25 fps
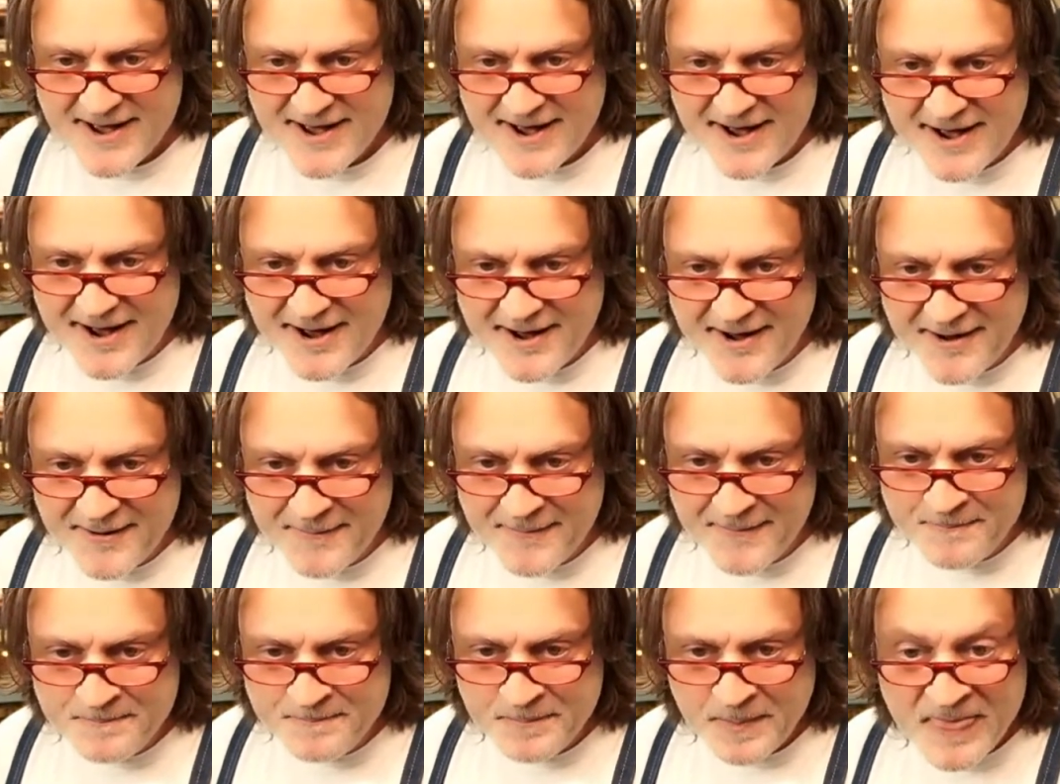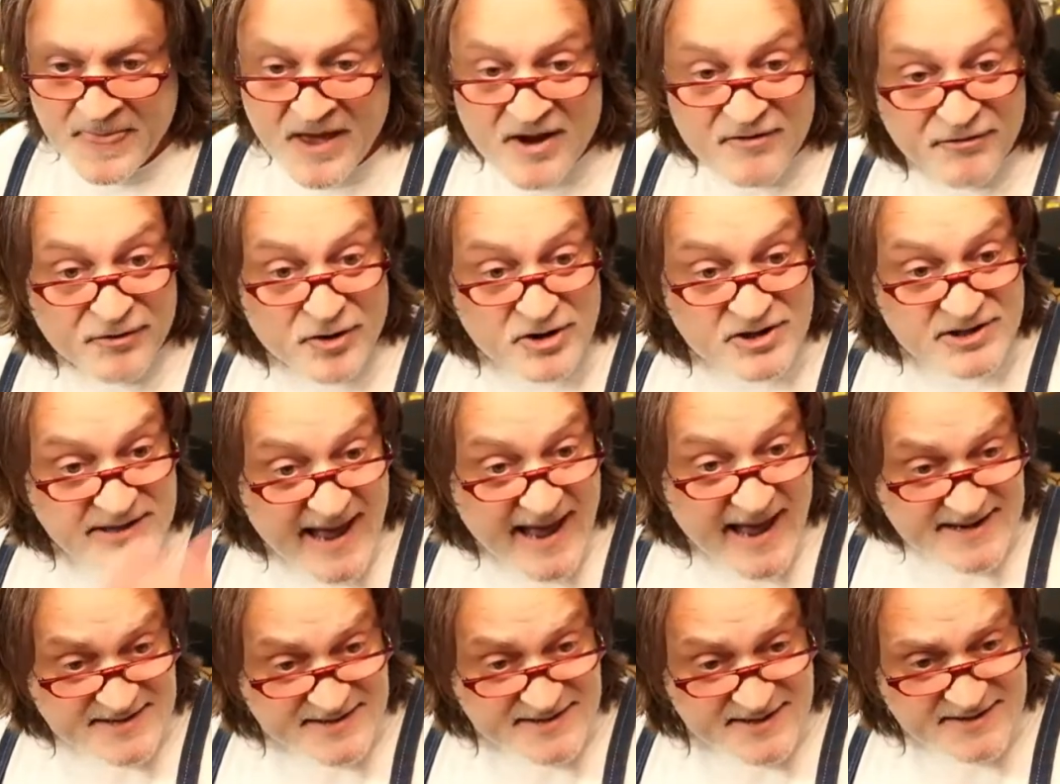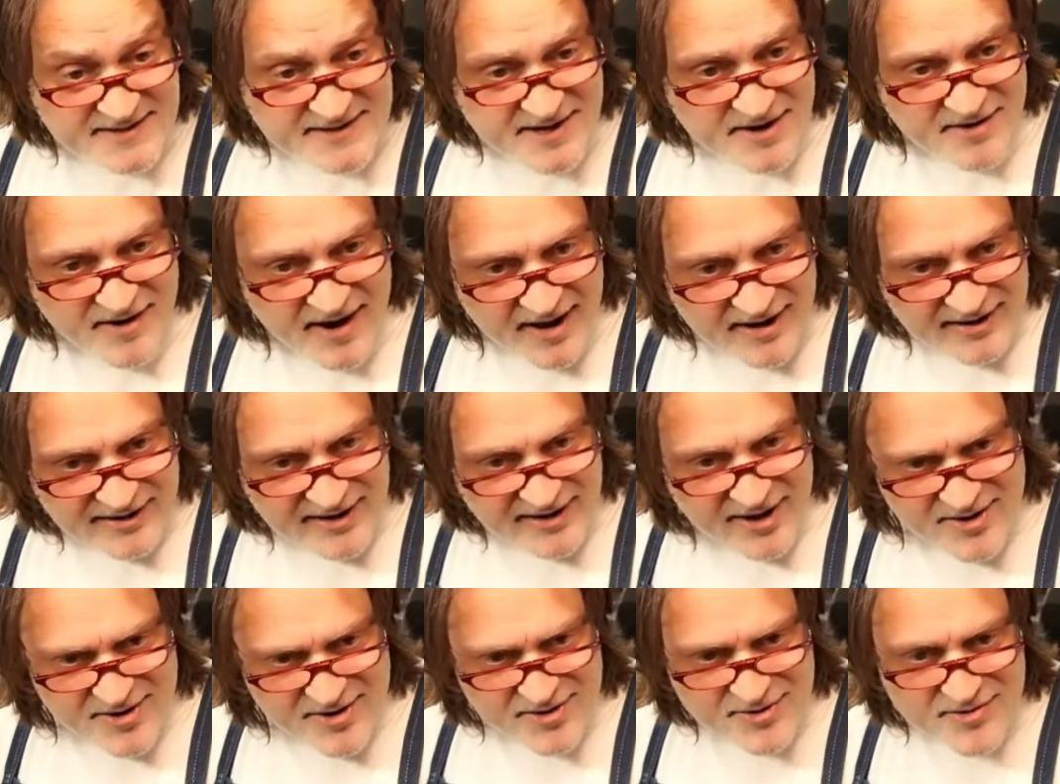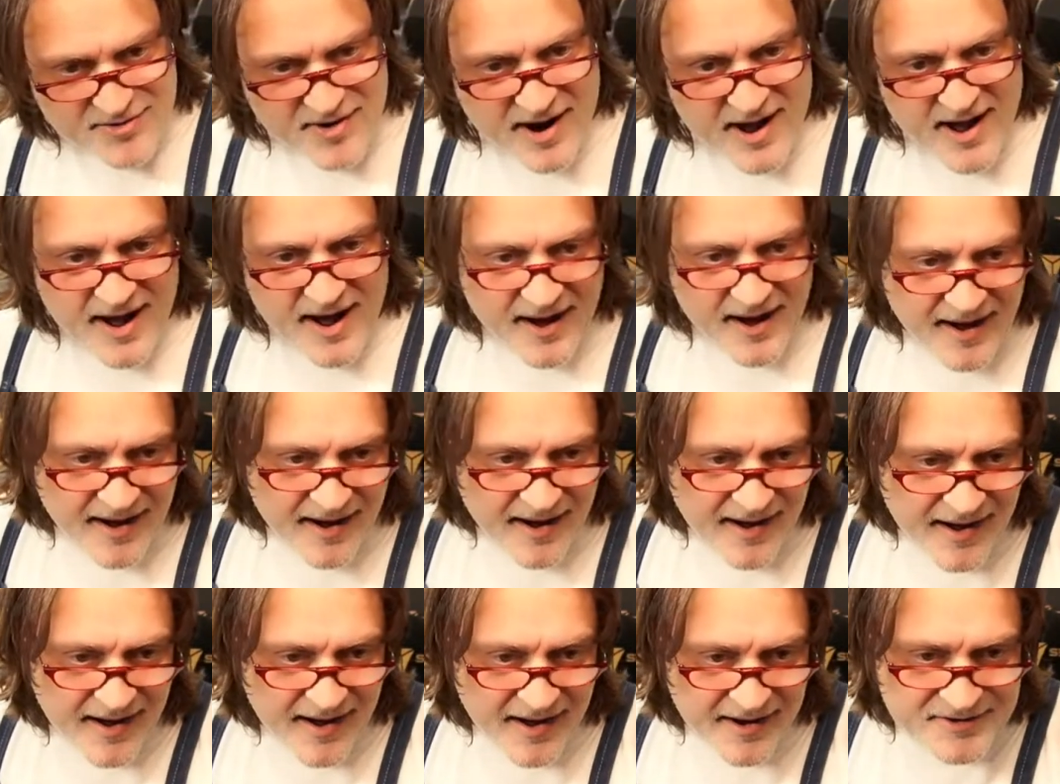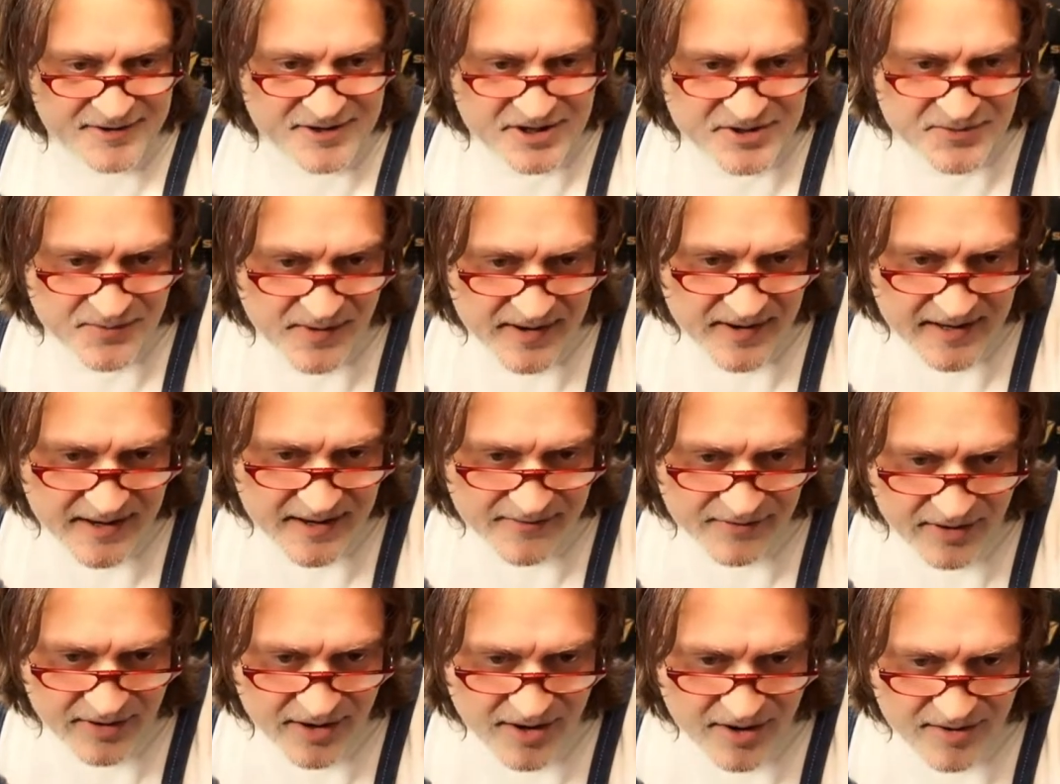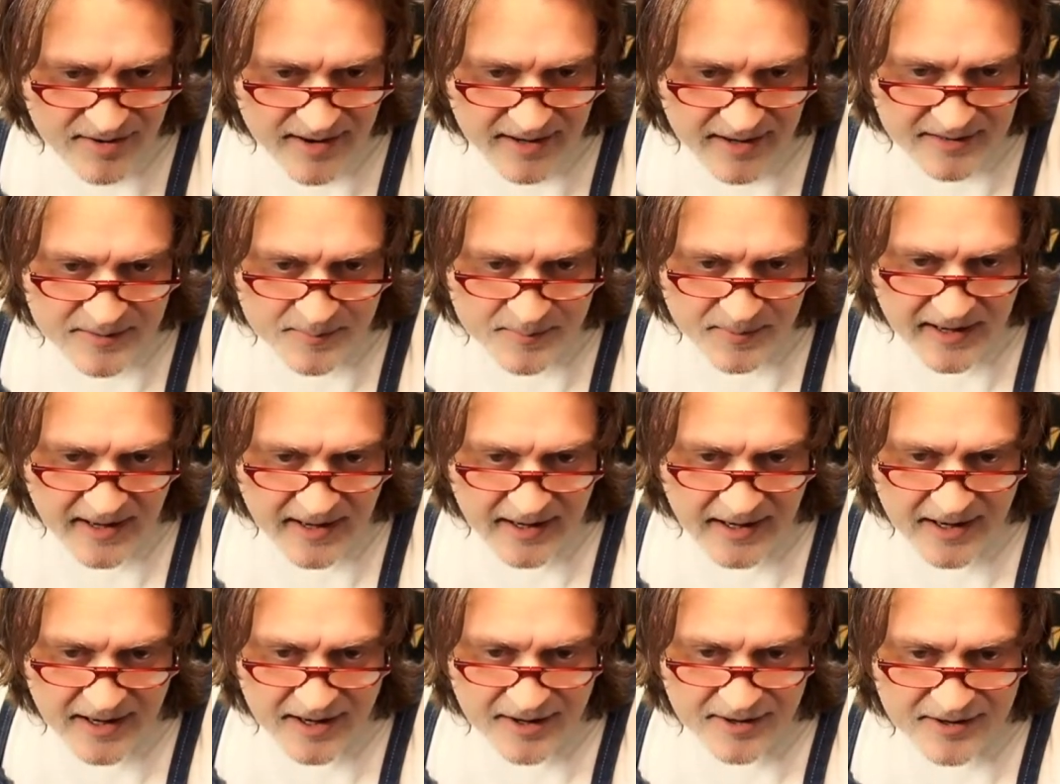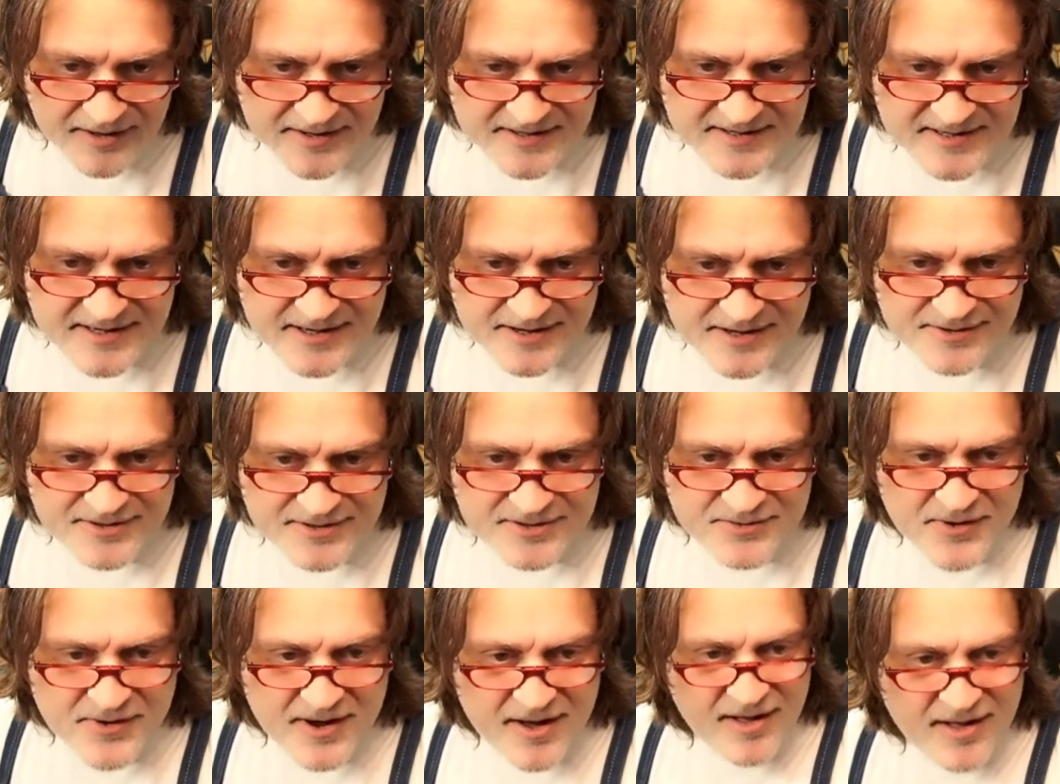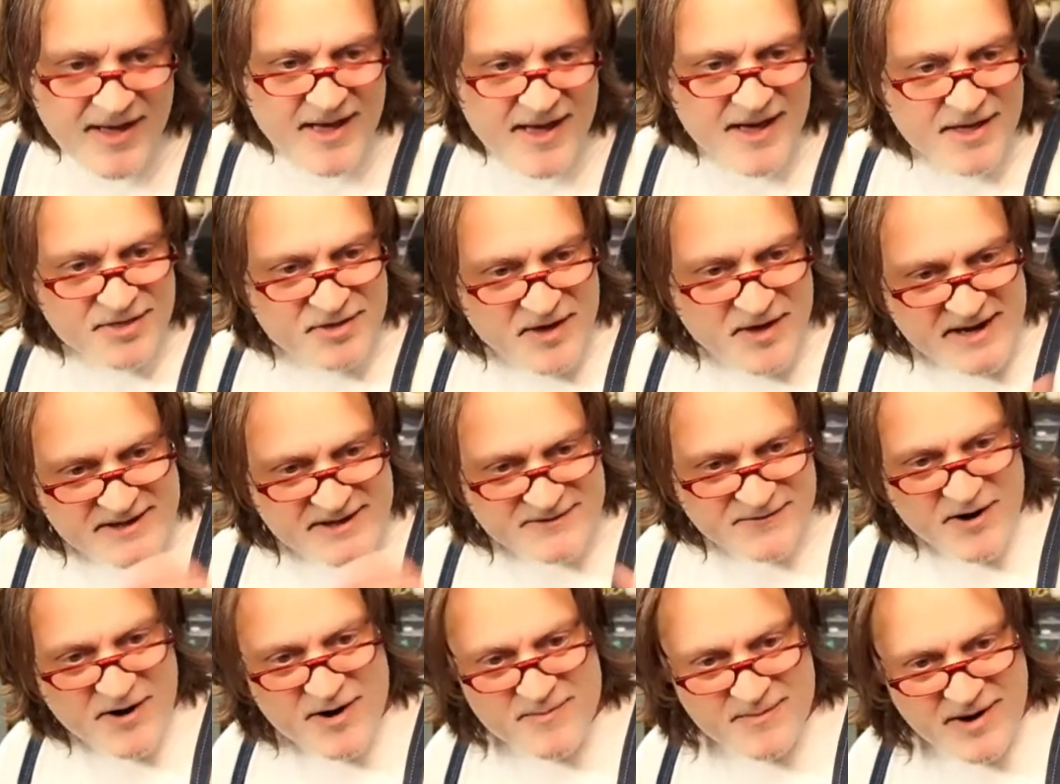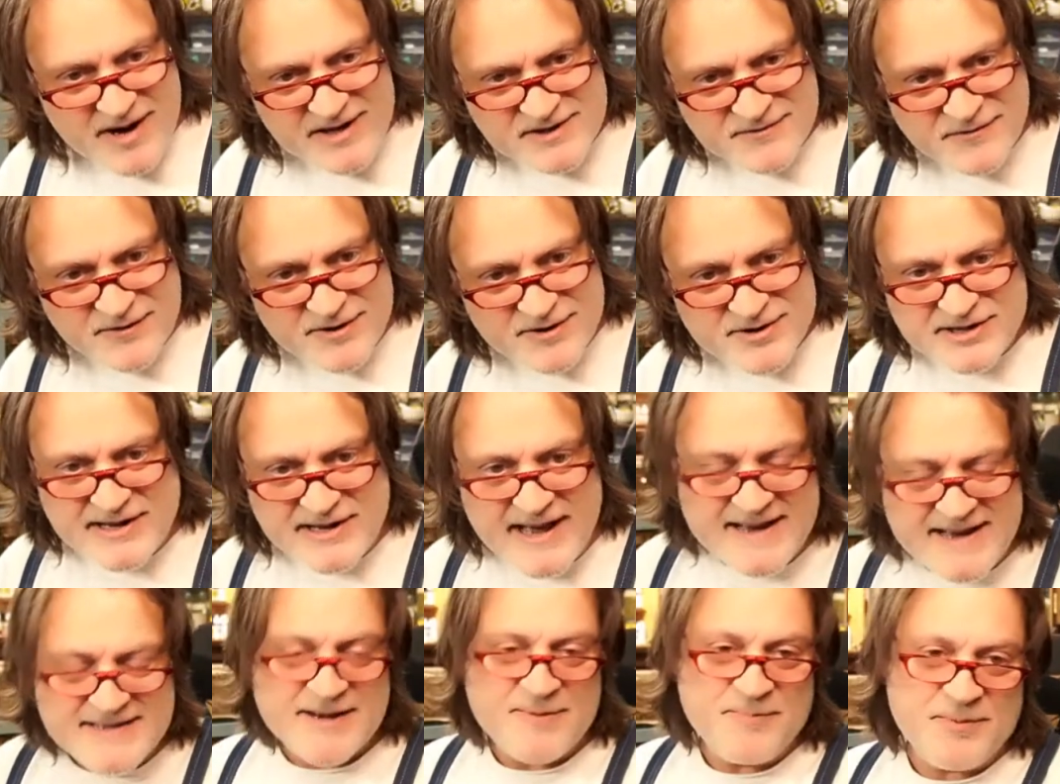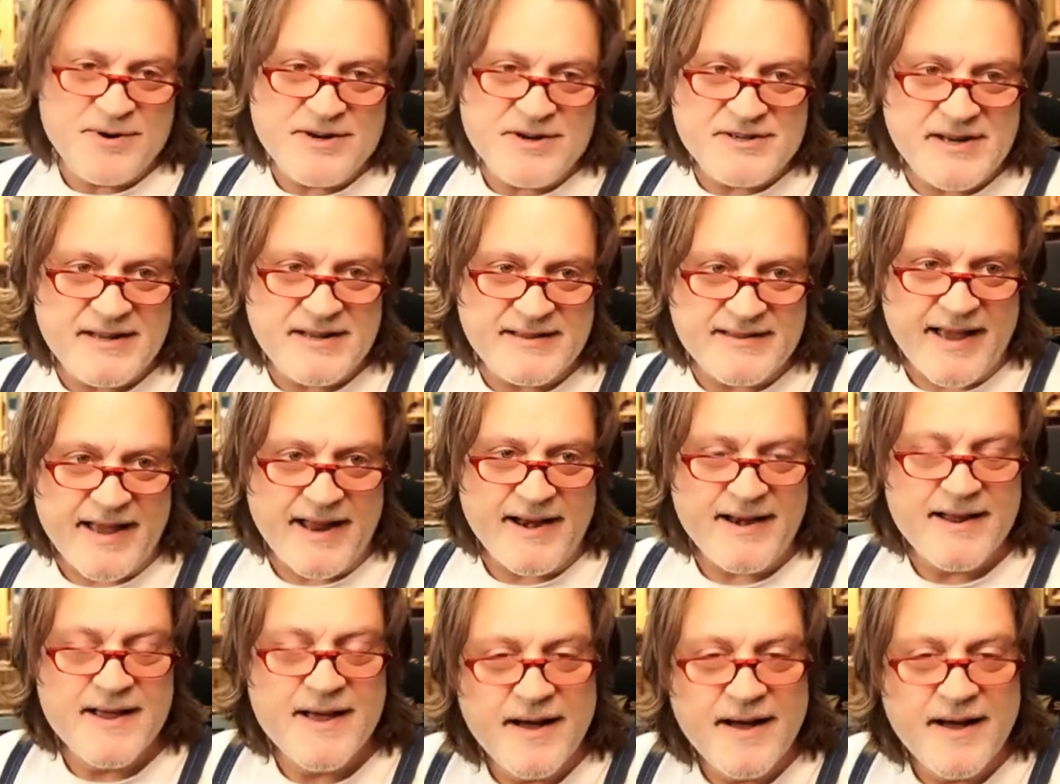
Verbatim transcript: Um, first last is here. Hello. Uh, just want to give a hello at the beginning. Good to see you as well. Thanks very much, first last. I appreciate that.